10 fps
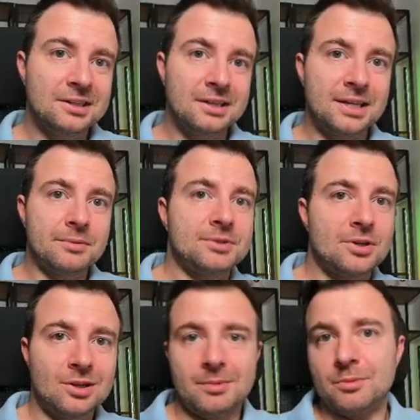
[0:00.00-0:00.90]
Again, we're
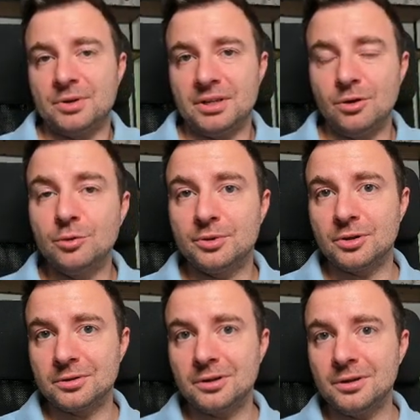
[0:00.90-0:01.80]
talking about pretty old
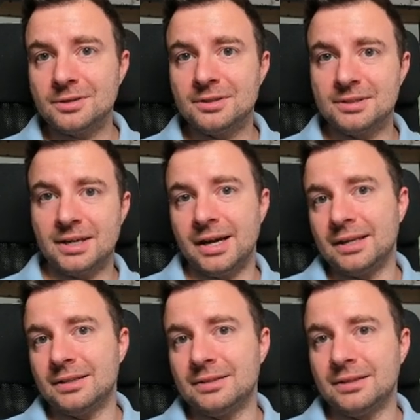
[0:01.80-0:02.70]
protocols
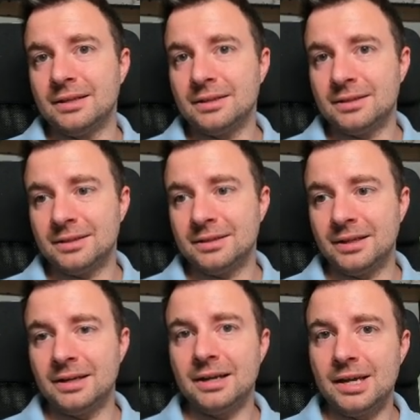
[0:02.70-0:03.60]
designed in an, uh,
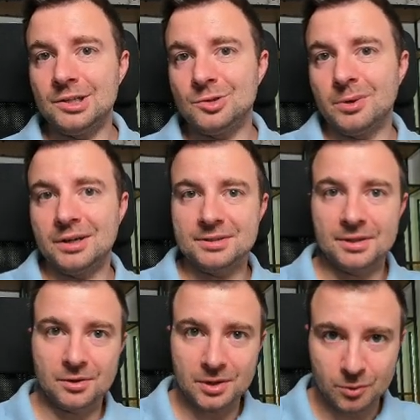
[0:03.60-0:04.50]
in an age where
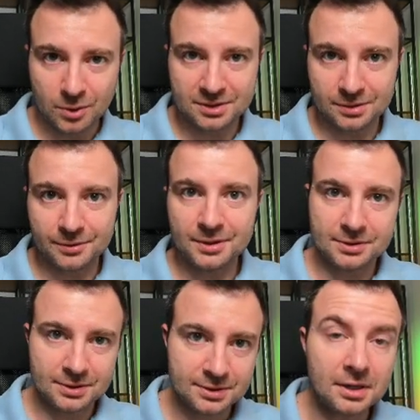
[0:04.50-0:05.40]
security wasn't the first
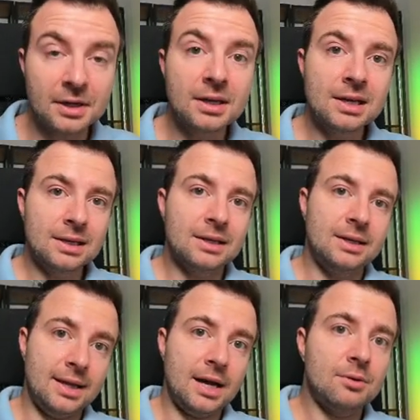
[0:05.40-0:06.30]
concern.
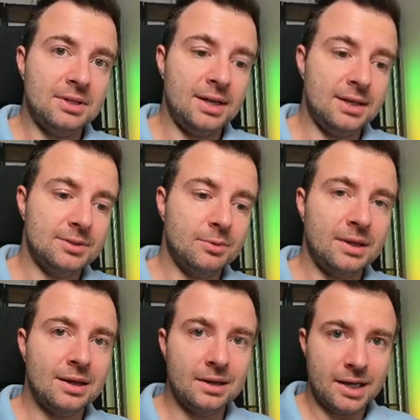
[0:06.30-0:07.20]
Nowadays, we
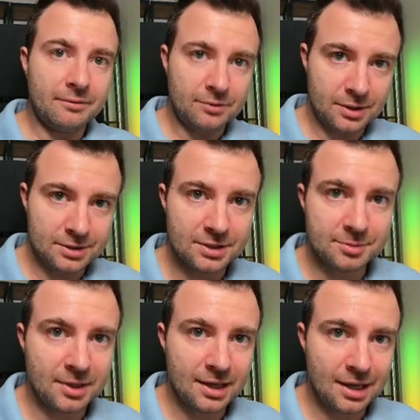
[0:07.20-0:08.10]
can leverage this
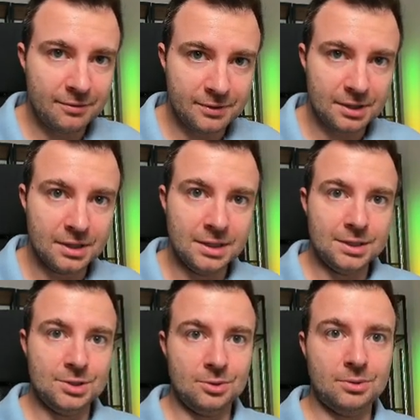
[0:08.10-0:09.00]
behavior
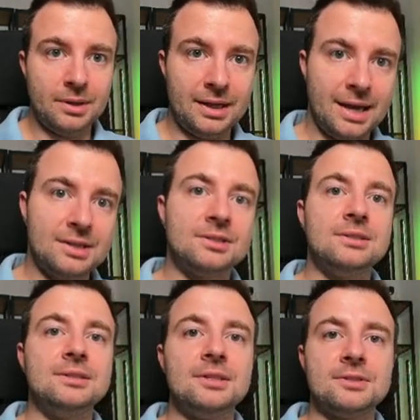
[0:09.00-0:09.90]
to create
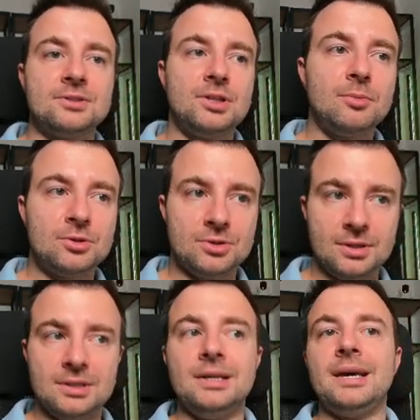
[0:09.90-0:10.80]

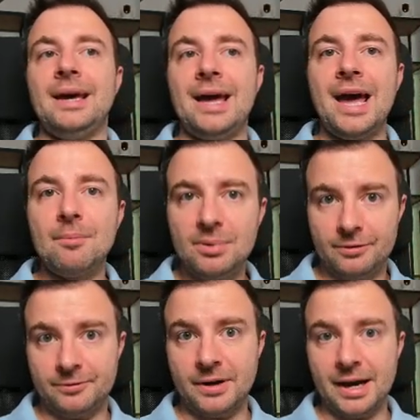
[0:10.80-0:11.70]
distributed,
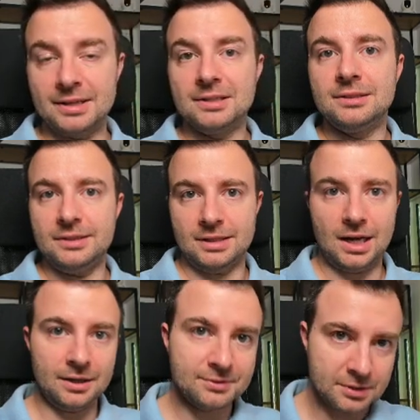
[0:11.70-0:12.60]
amplified
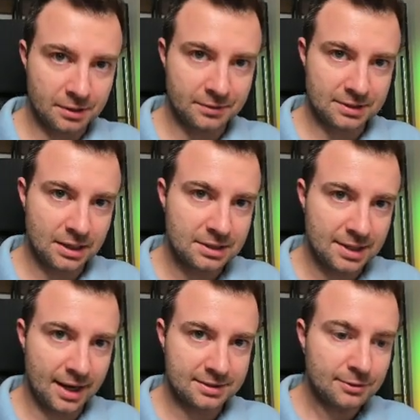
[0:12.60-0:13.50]
denial of service
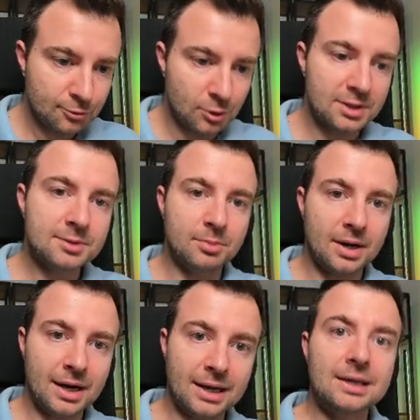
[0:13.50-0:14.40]
attacks. Of course,
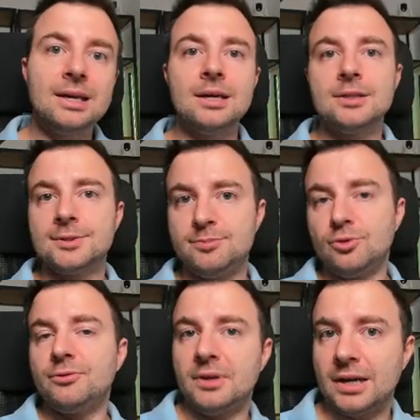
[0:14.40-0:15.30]
by
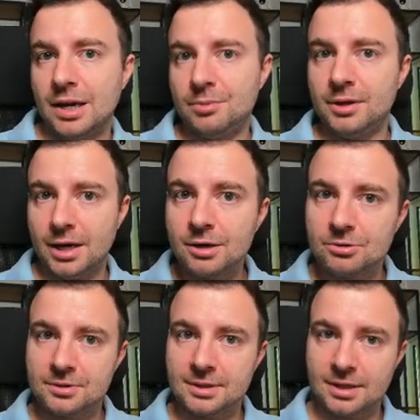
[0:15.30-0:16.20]
spoofing IP
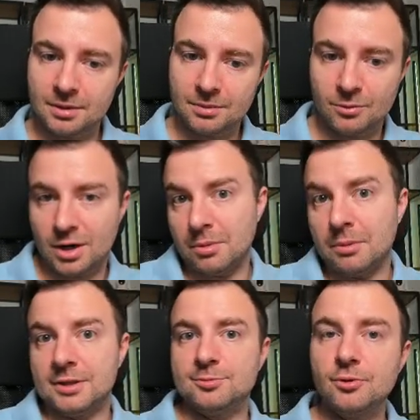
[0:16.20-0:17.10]
addresses. And what I mean
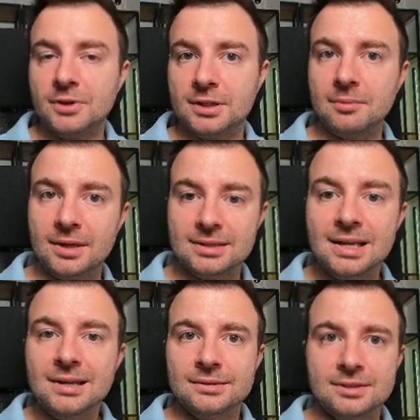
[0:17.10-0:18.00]
by spoofing them is
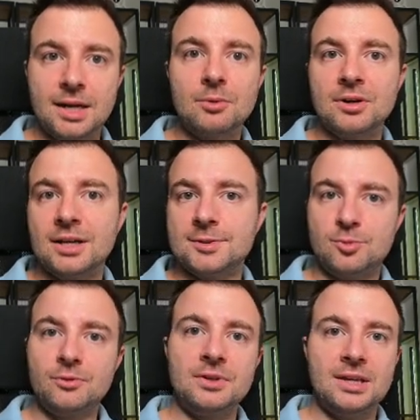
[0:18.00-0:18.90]
this time we're not
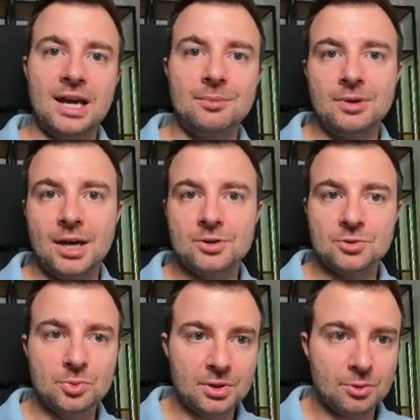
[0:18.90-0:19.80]
spoofing the IP
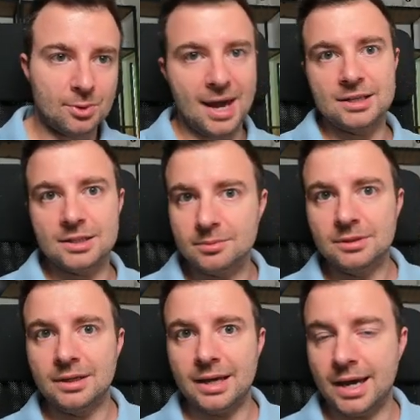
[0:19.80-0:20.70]
address with a
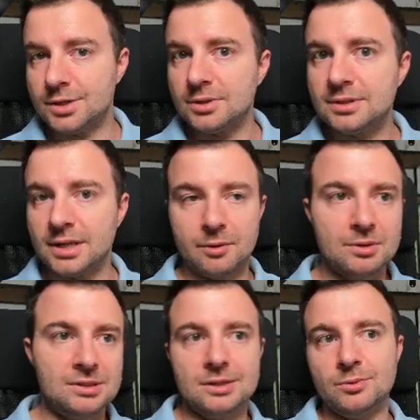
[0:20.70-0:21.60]
random address like we
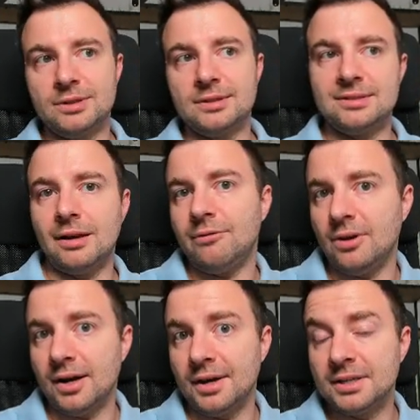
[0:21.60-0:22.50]
did with the SYN
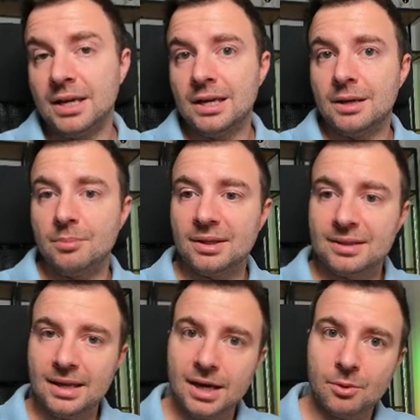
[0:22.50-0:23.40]
flood, but
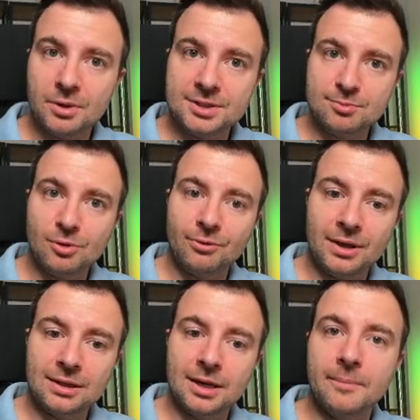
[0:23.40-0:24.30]
now we're
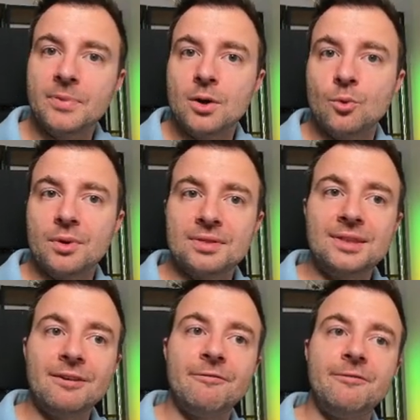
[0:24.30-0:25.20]
spoofing them with
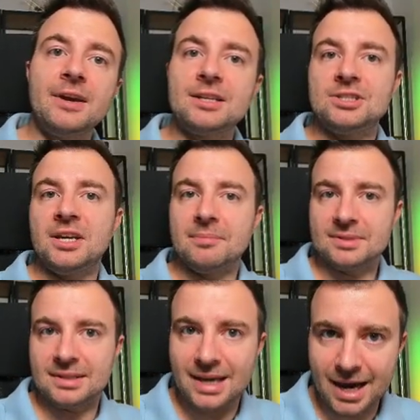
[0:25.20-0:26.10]
the
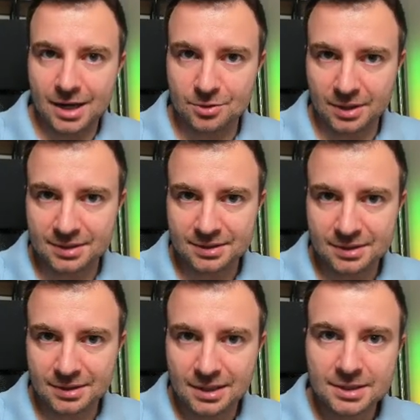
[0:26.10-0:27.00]
victim's
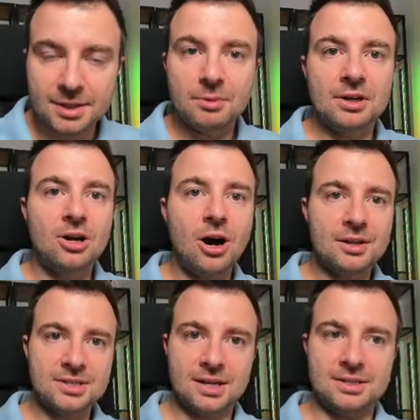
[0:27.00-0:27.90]
address. So we're
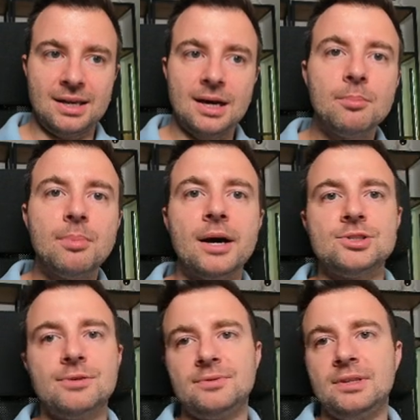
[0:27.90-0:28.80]
contacting a
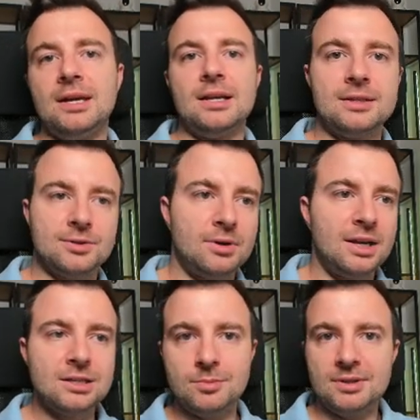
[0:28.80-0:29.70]
bunch of DNS or
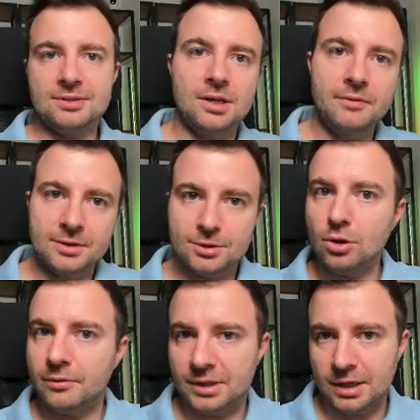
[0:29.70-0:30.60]
NTP servers
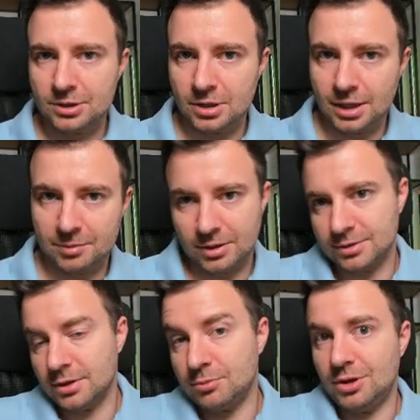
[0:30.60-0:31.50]
all over the internet
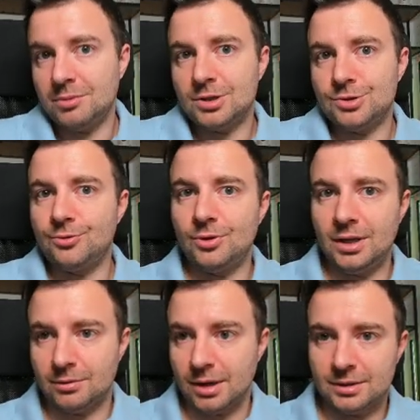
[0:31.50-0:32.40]
because they're pretty much
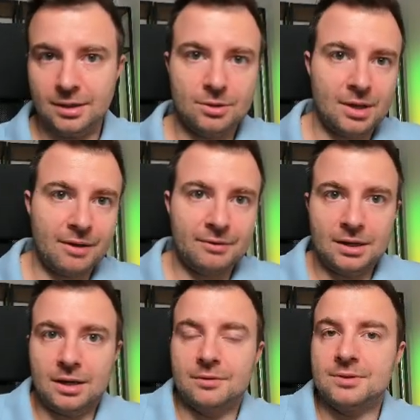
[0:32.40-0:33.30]
free, right? They don't have any
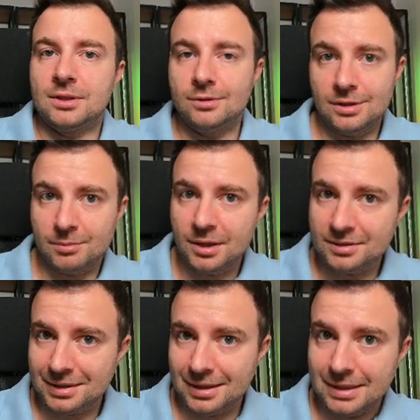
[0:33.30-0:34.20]
kind of security
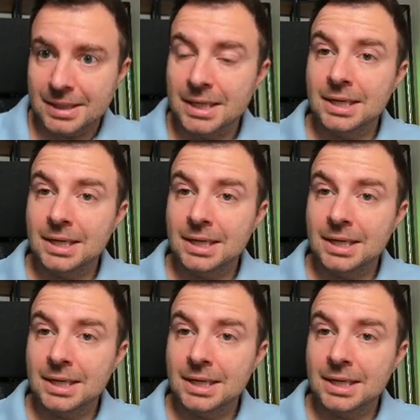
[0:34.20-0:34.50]
built in.